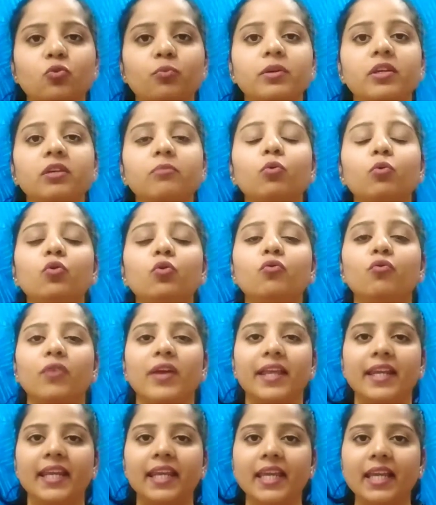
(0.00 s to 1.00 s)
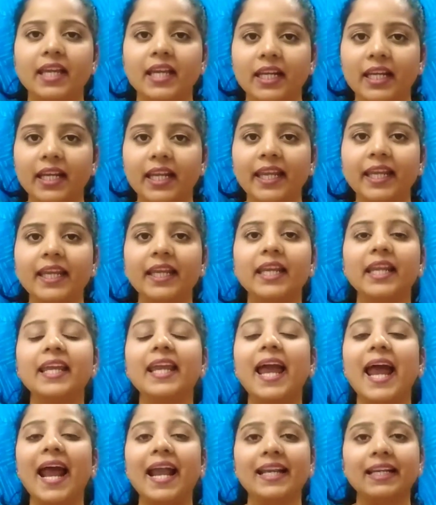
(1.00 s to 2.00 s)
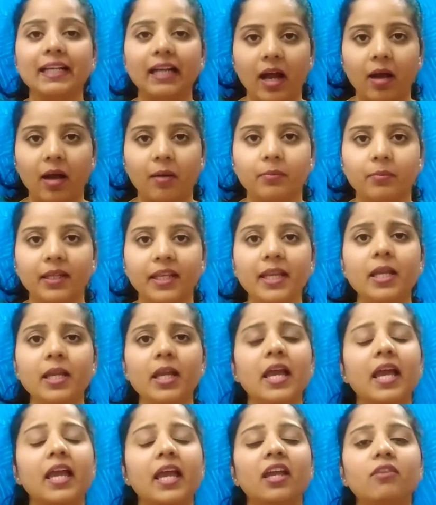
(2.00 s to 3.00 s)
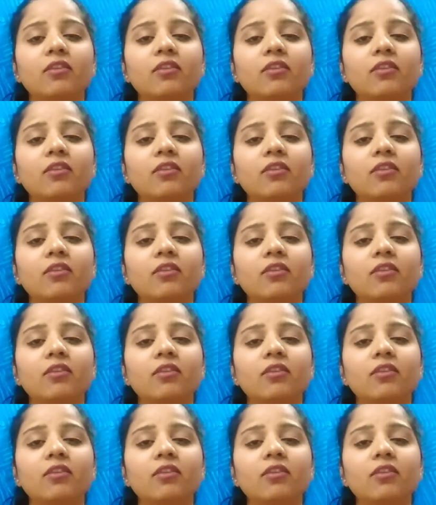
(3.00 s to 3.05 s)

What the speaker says: to be removed very cleanly and calmly.